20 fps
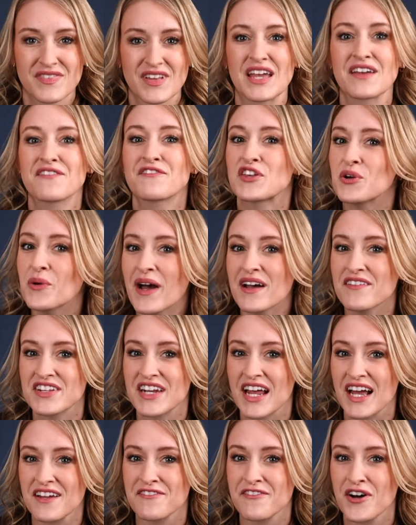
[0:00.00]
If you have
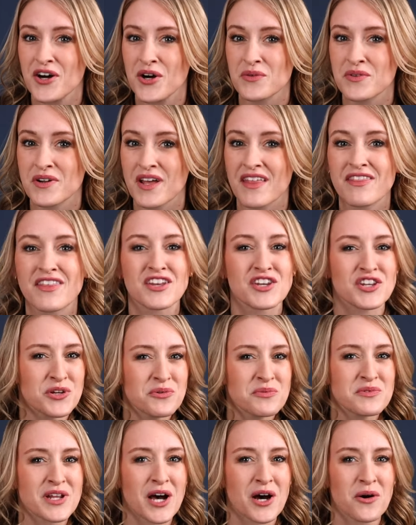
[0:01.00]
an iPhone, then
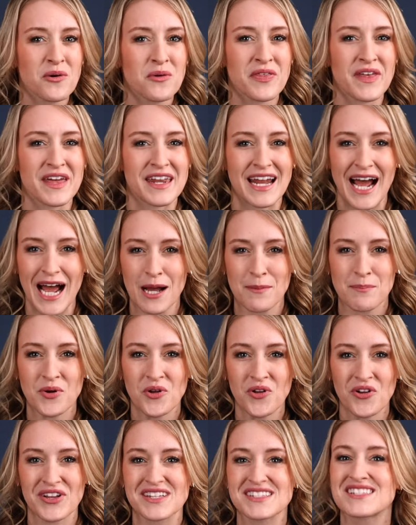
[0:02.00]
you know that
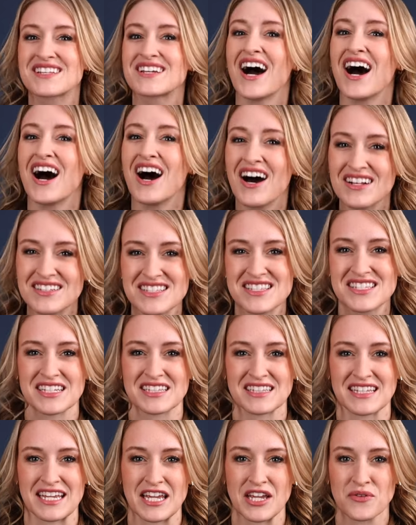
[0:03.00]
Apple is
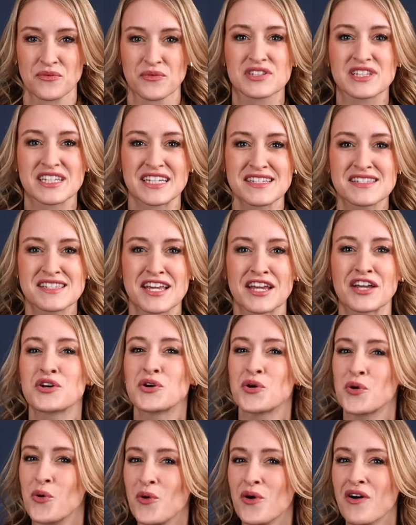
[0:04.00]
constantly releasing
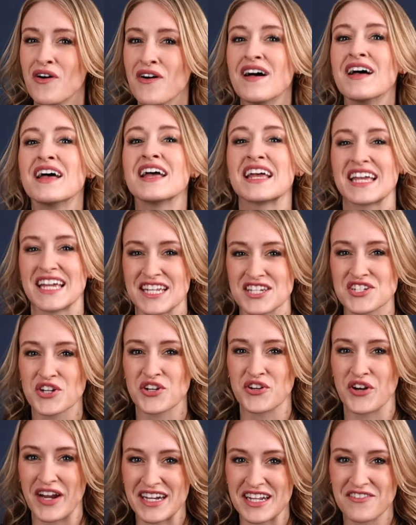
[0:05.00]
cool,
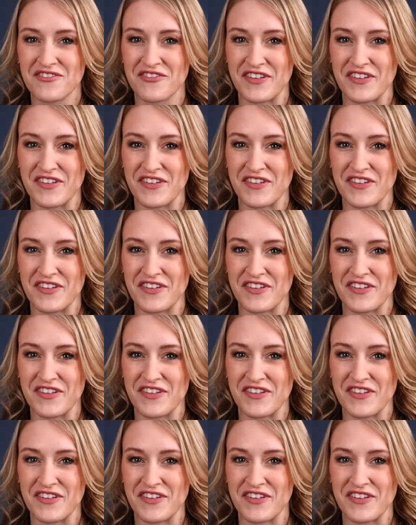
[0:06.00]
integrated